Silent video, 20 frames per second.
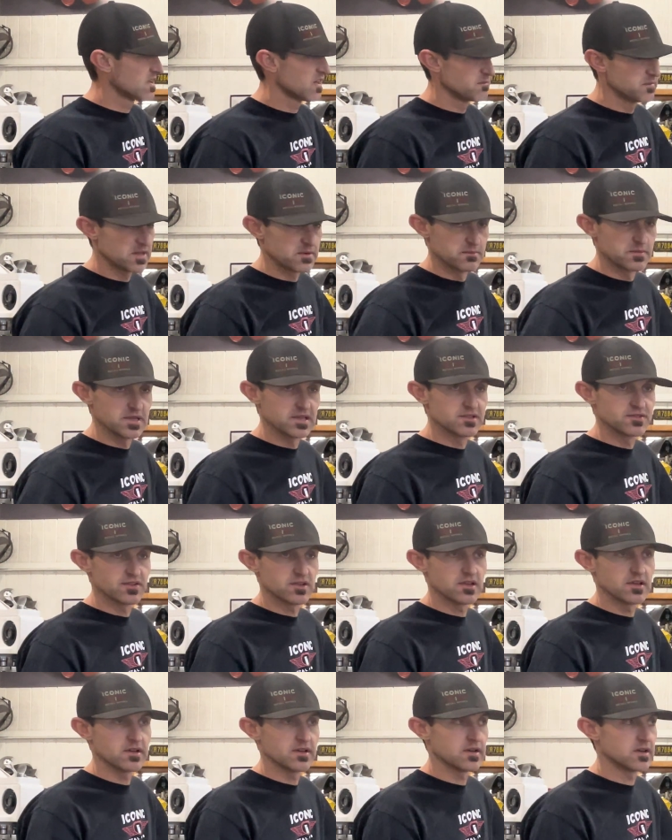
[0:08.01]
I've been
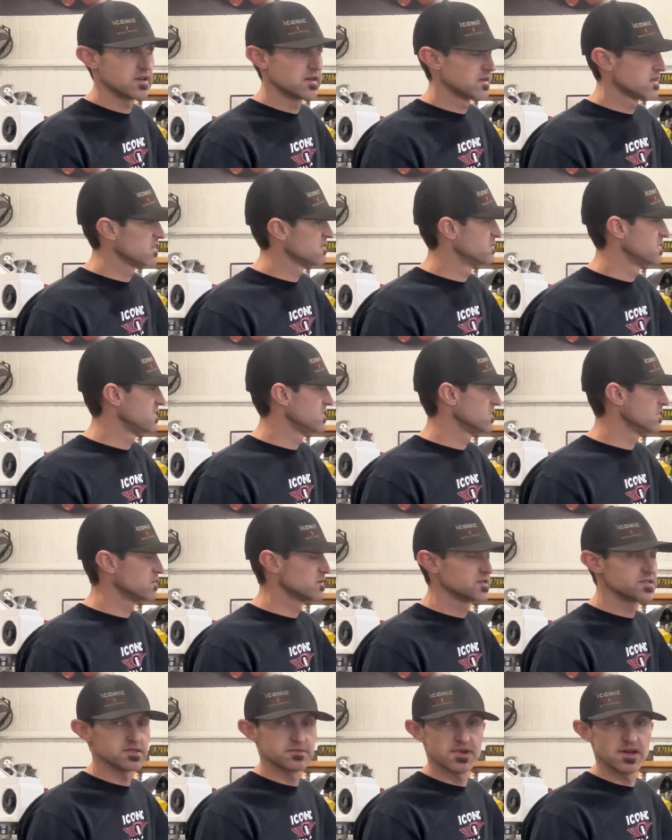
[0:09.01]
busy. I've been dealing with
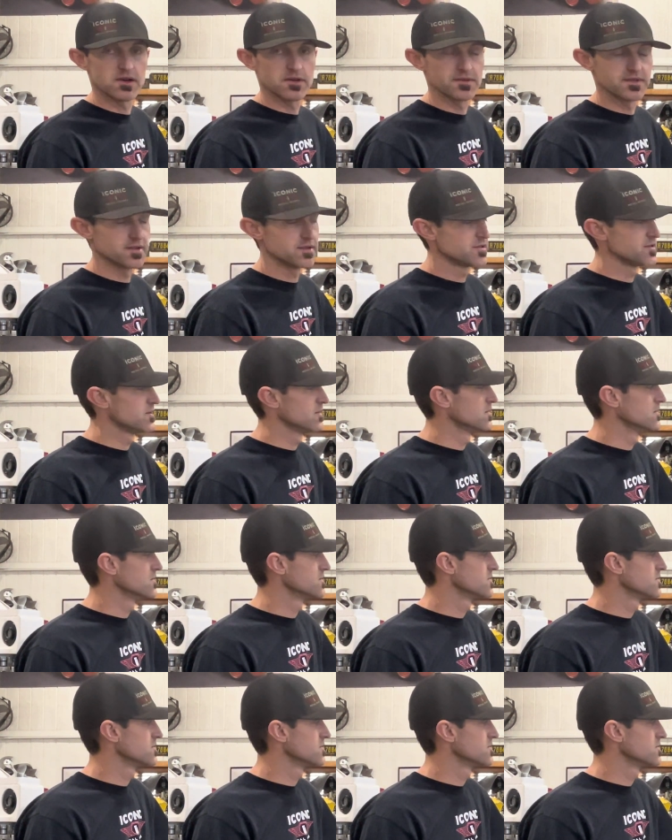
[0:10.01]
some health issues,